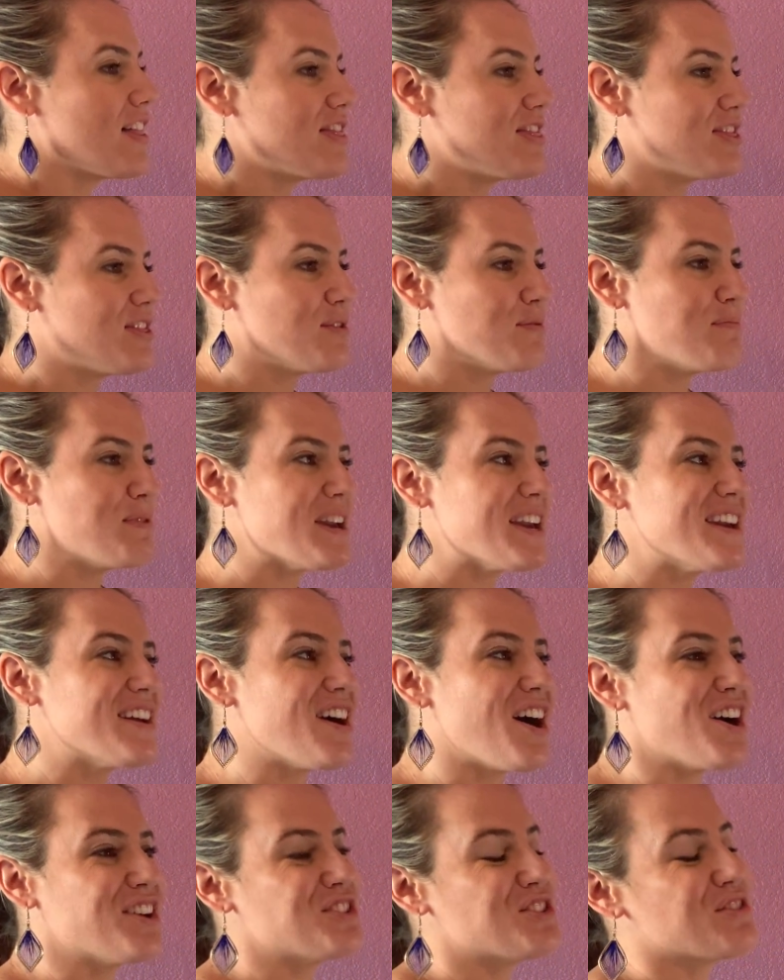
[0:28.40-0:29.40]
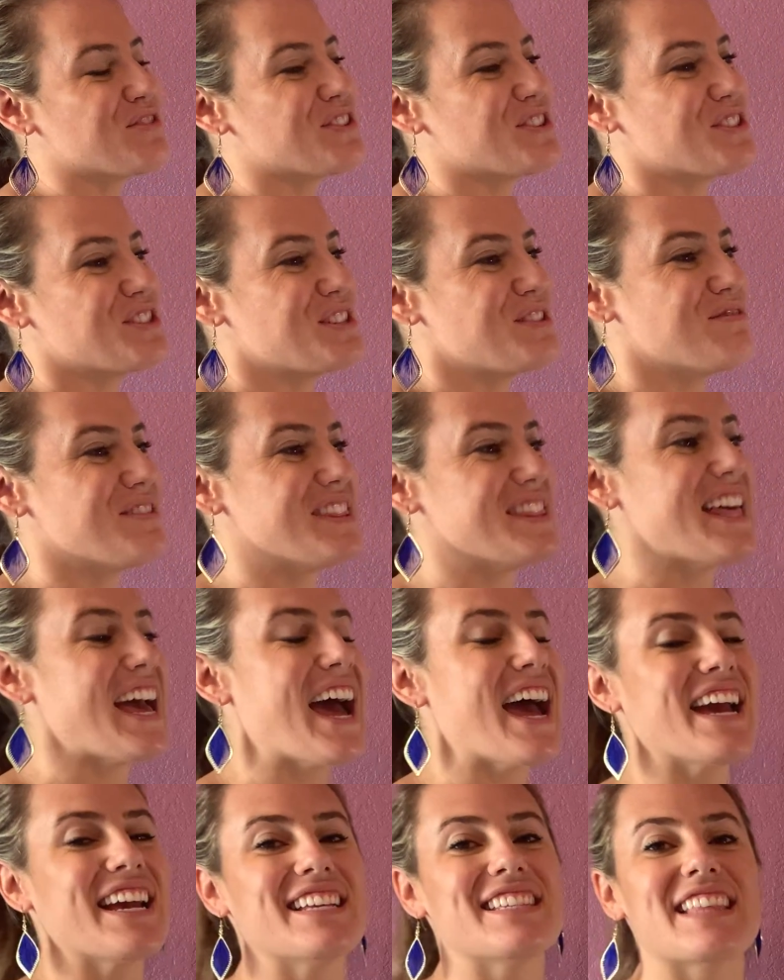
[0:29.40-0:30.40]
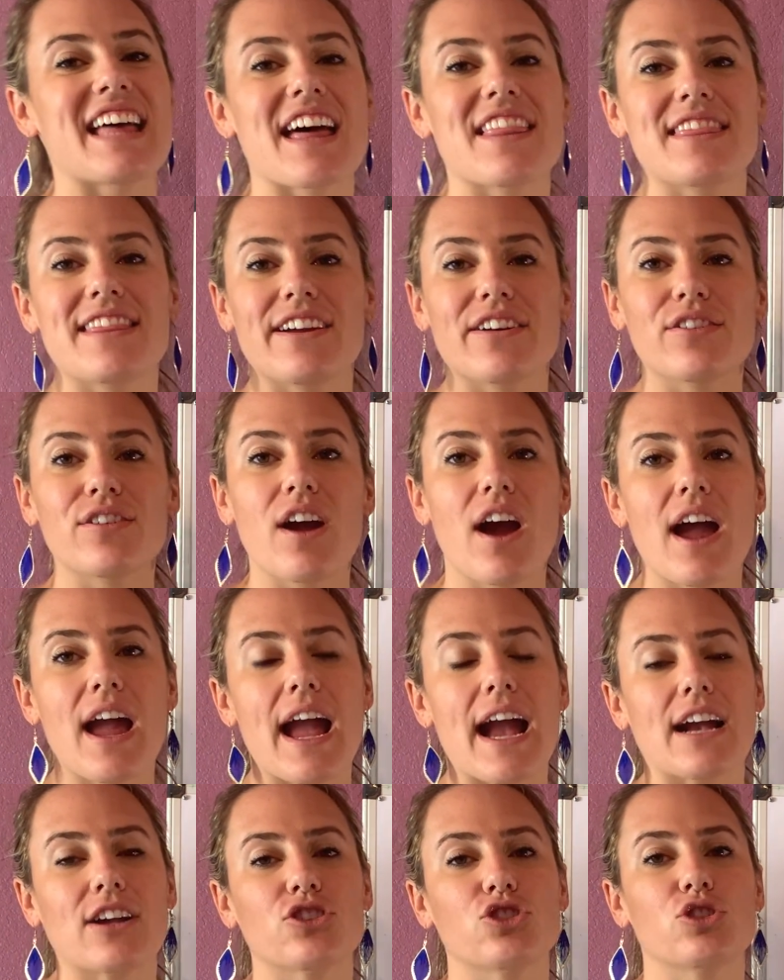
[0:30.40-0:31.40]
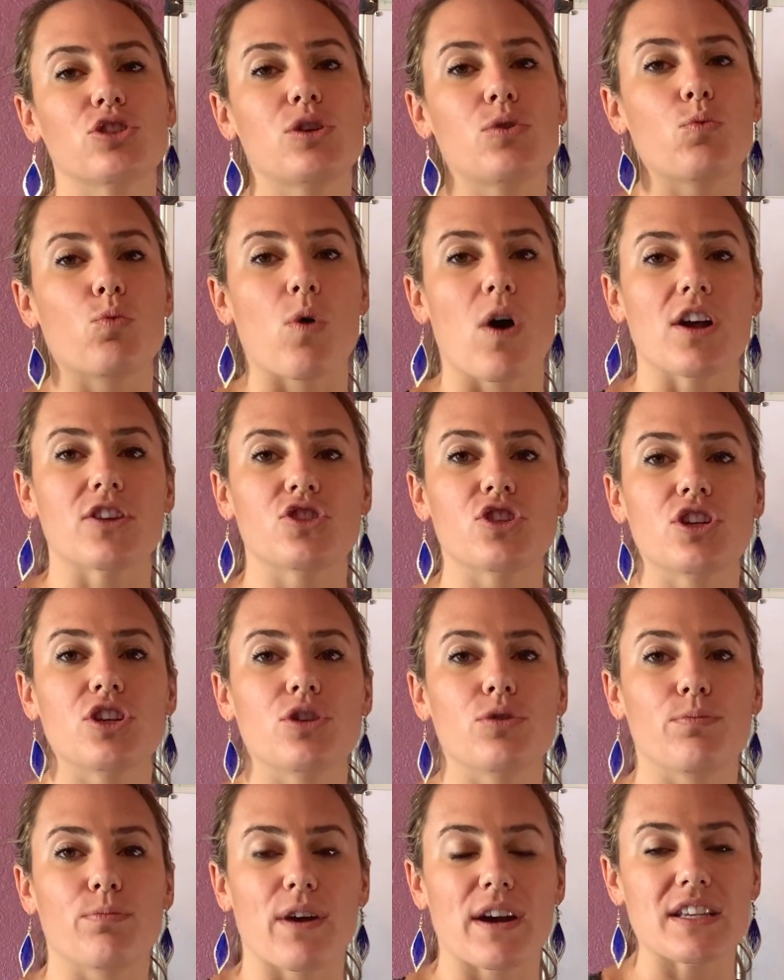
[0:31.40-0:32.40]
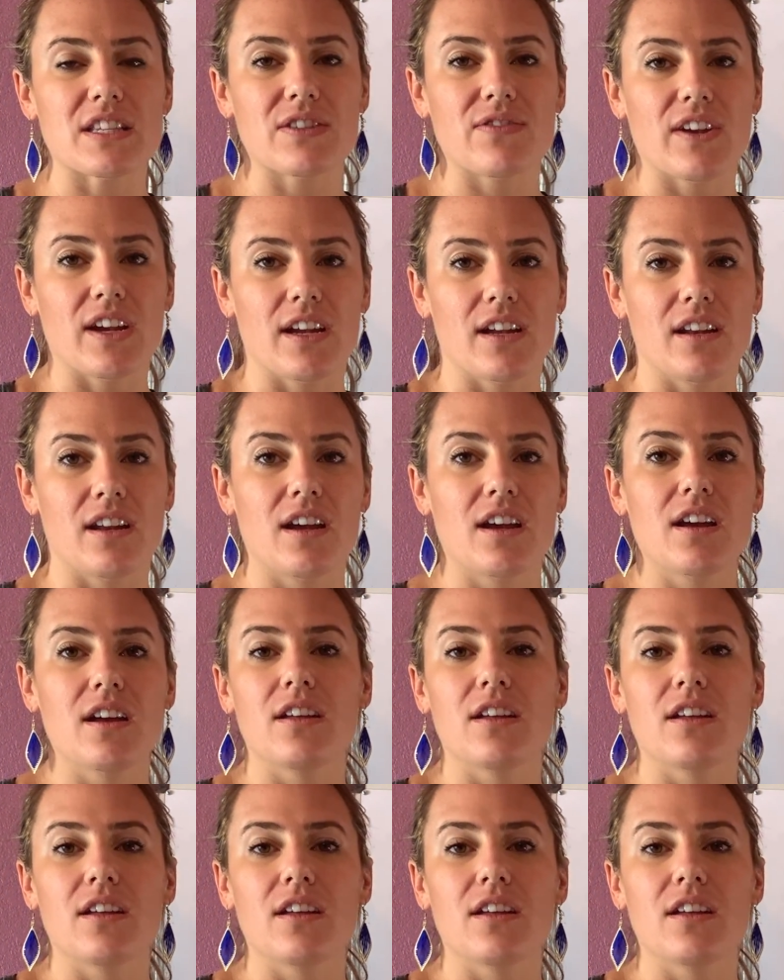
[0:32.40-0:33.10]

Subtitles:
the big controversy with that is that they're not actually watching you breastfeed.